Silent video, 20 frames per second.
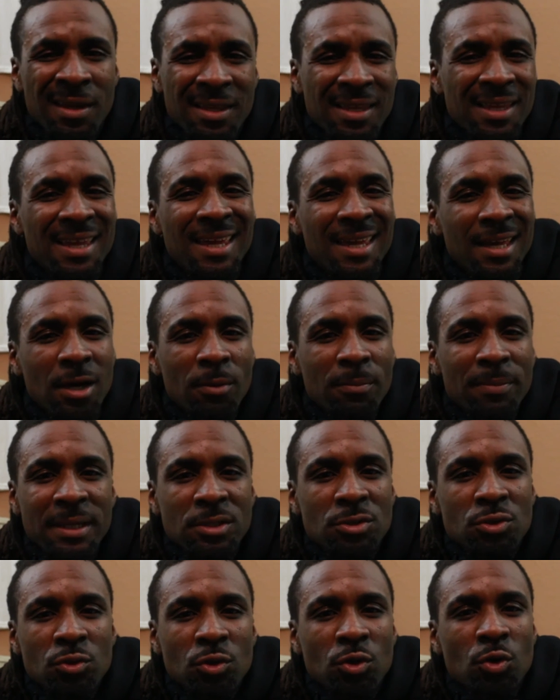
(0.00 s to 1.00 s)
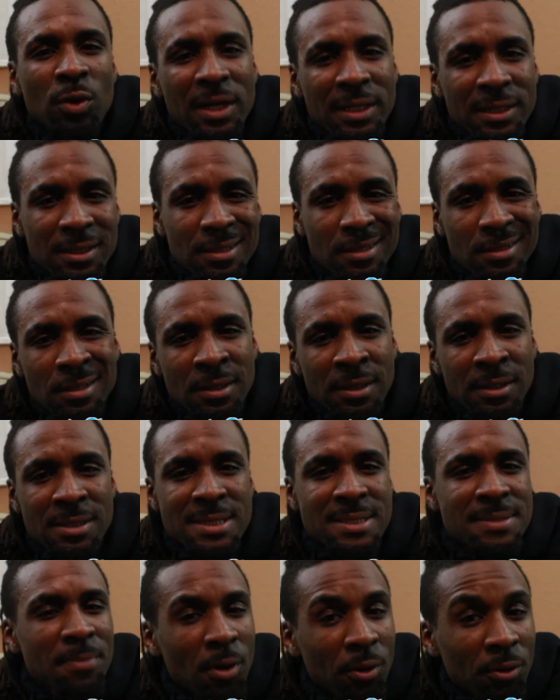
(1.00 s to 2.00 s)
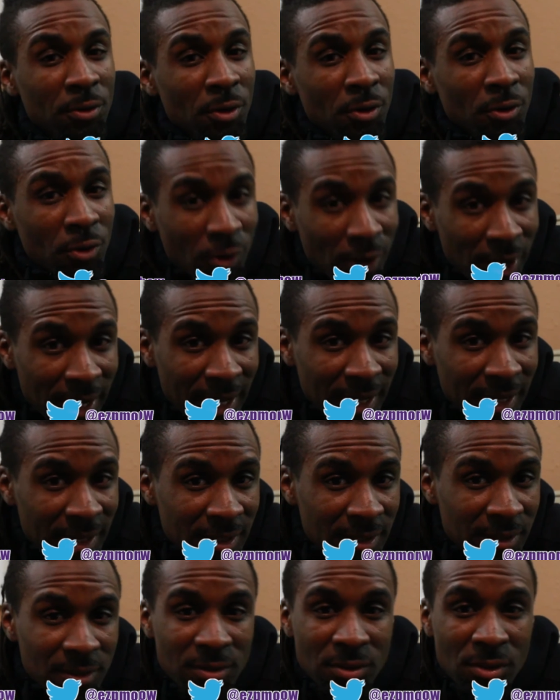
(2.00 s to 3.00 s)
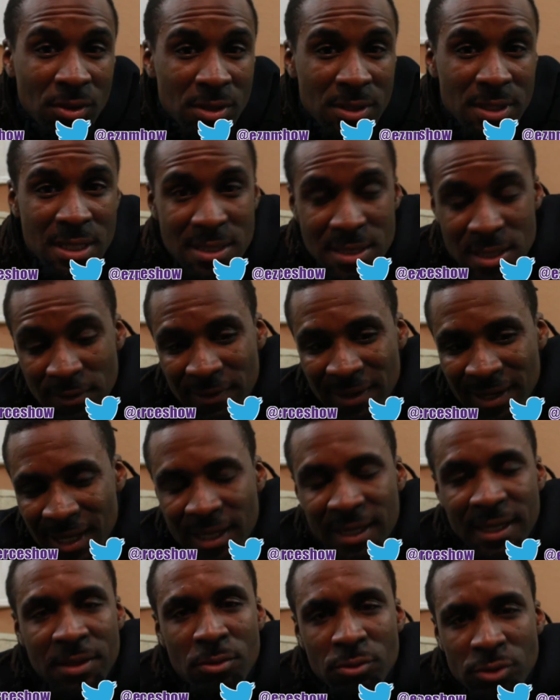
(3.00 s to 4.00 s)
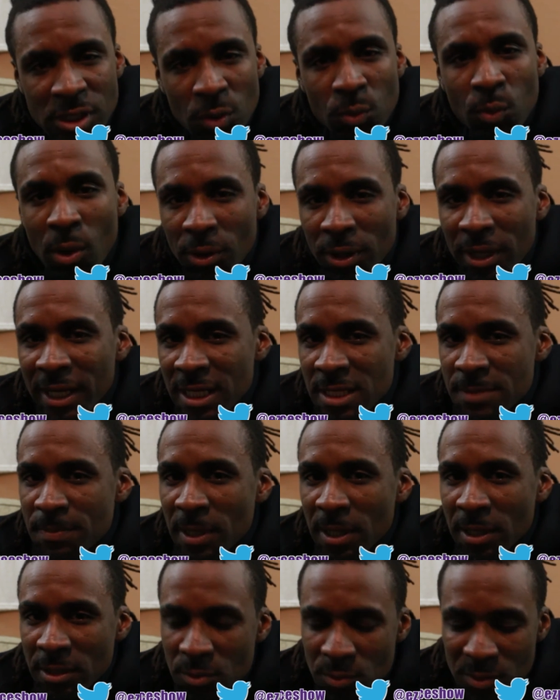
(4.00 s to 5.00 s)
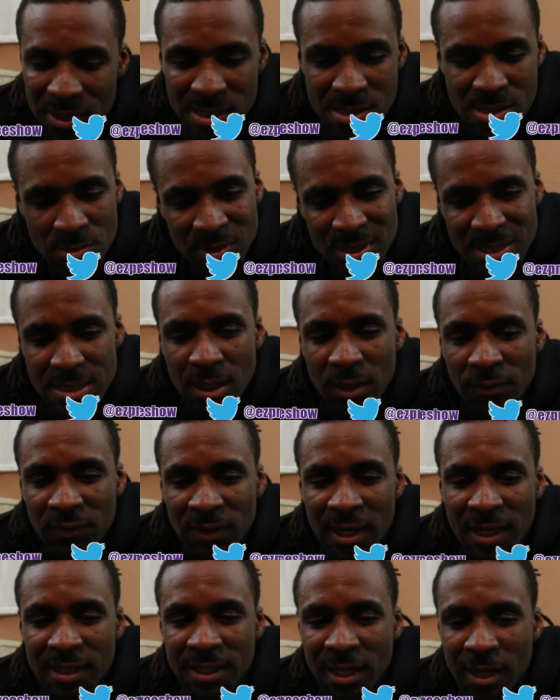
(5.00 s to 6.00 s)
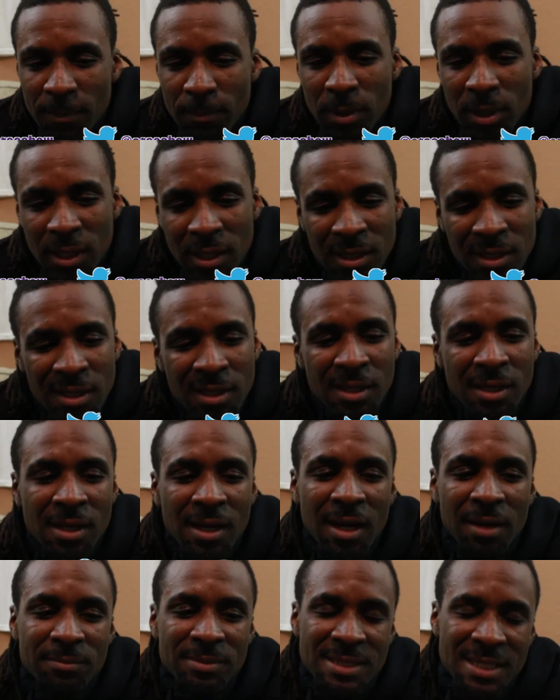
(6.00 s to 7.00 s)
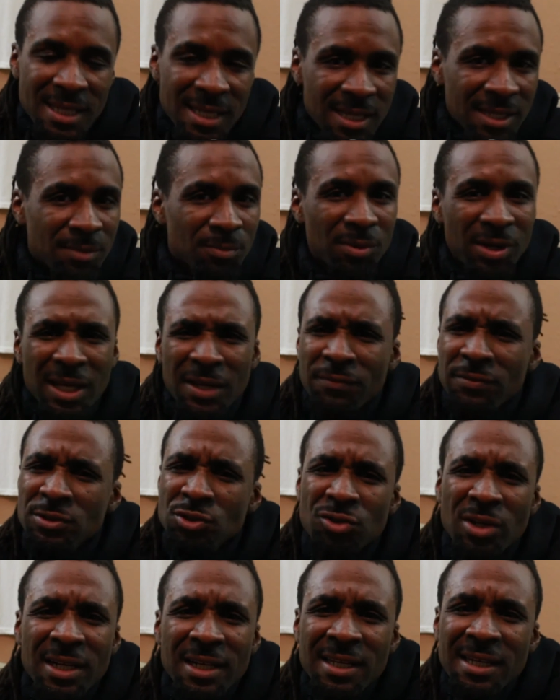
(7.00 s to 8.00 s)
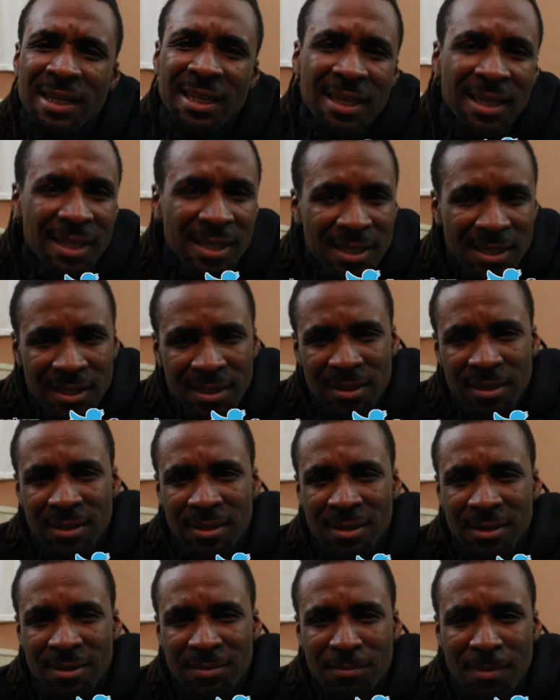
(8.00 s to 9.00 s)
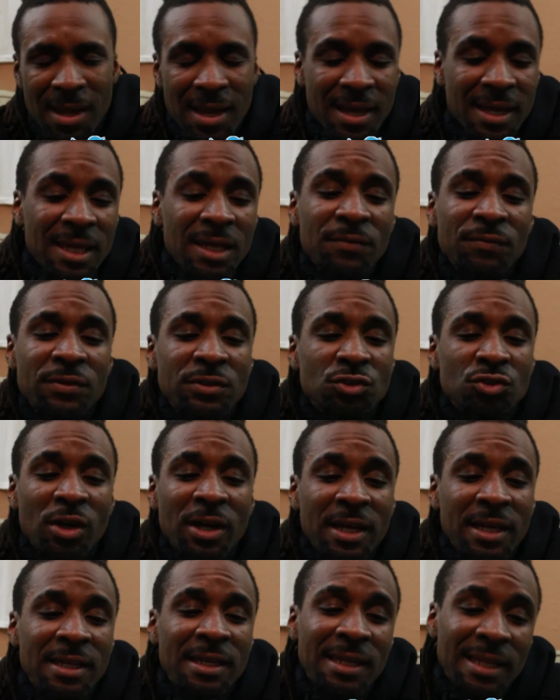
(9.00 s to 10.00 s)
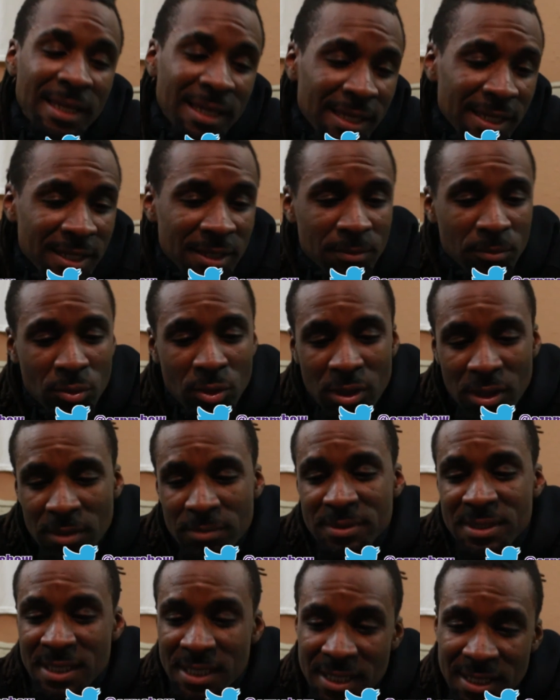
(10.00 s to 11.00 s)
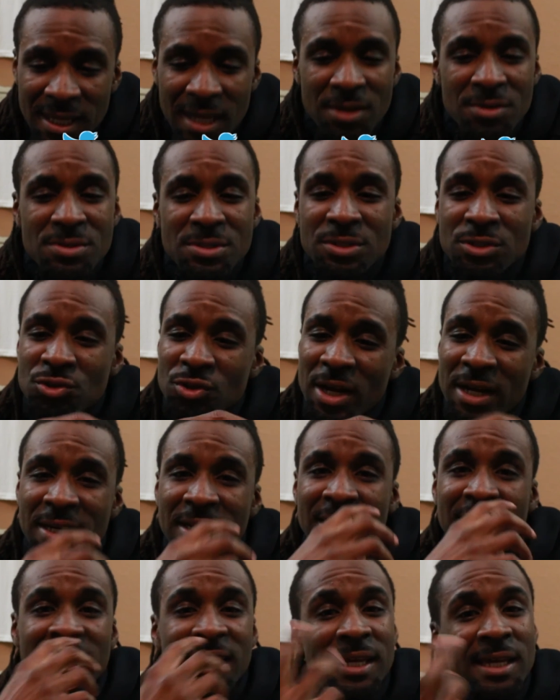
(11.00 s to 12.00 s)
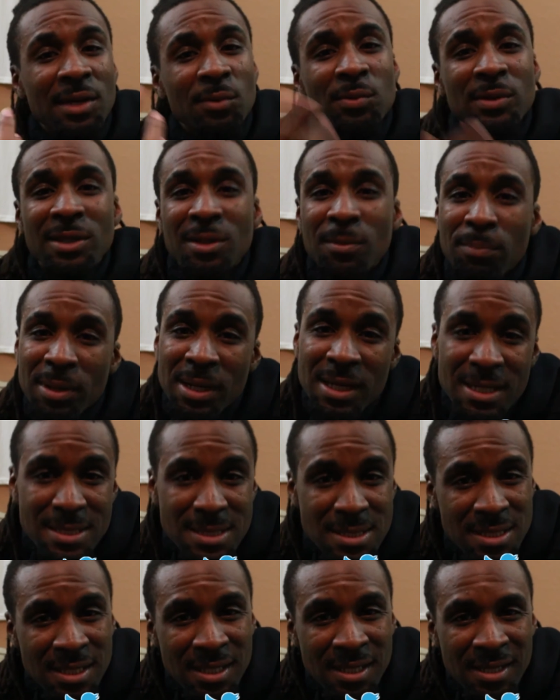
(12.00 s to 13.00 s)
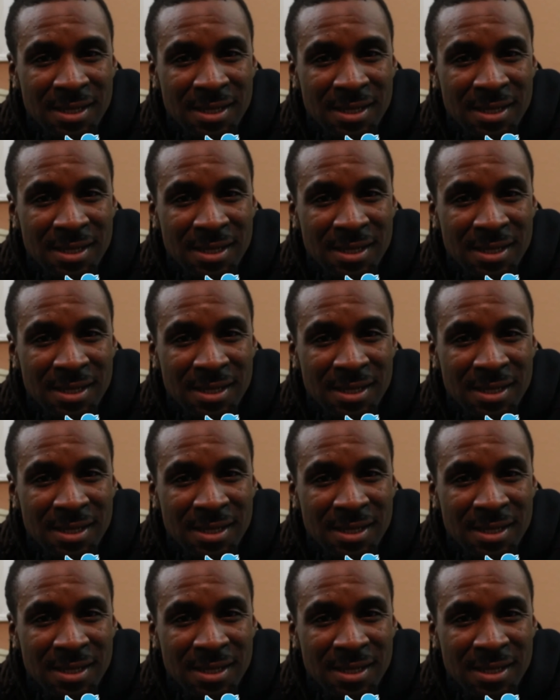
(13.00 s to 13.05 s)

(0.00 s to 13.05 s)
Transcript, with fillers: you ain't gonna be too quick to smoke no crack, you know what I'm saying, stuff like that, unless you just want to experience with, with stuff like that. But I'm telling you, bro, even drinking lean, man, even drinking lean, bro. I'm telling you, I used to drink the lean with the blunts.